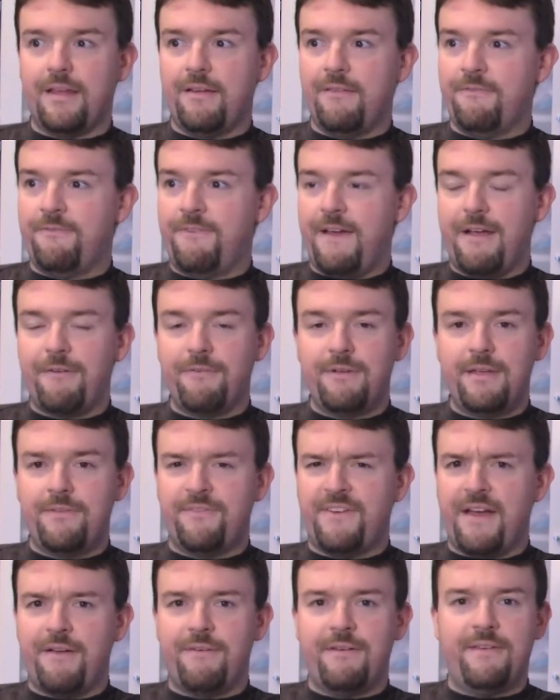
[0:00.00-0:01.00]
Very
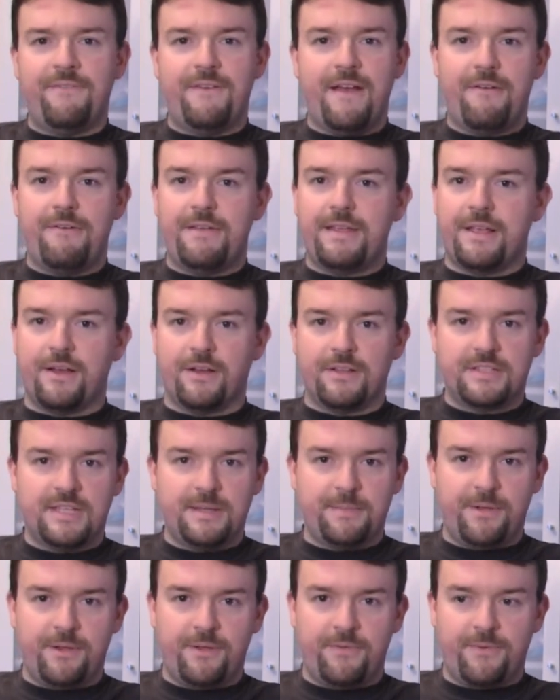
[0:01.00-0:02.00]

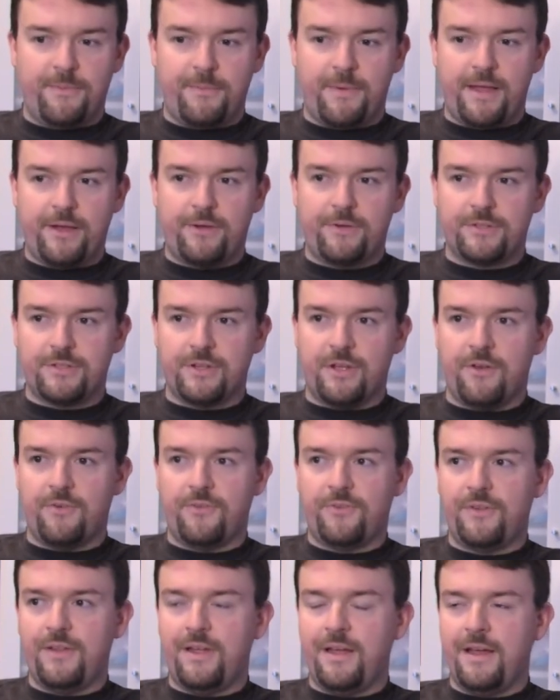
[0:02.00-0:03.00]
gutsy move from
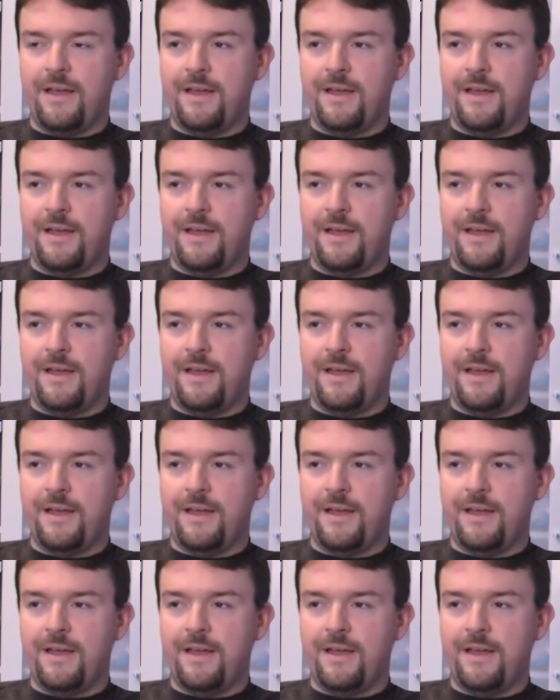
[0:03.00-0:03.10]
Microsoft.